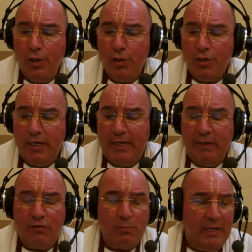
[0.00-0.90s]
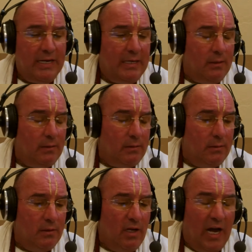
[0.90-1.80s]
She gives me
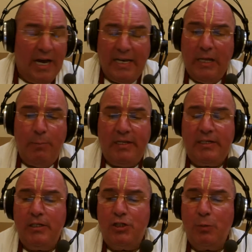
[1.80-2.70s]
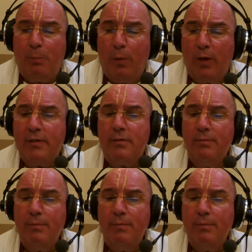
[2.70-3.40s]
unlimited support.